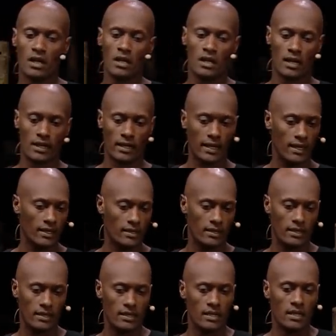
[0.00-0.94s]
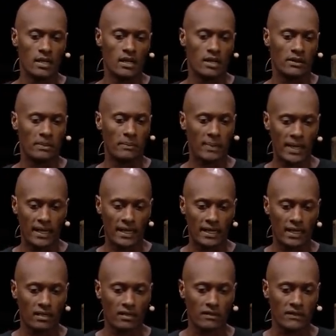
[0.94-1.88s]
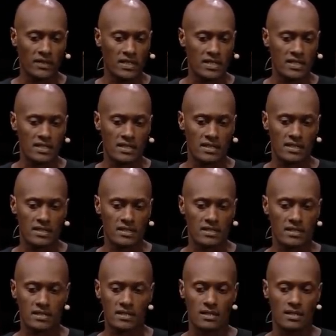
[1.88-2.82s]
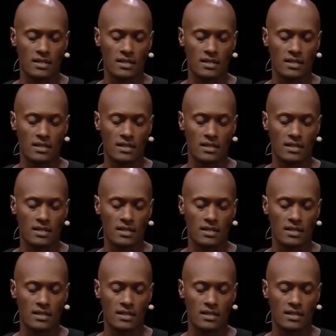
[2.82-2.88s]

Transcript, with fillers: Again, the back end of this is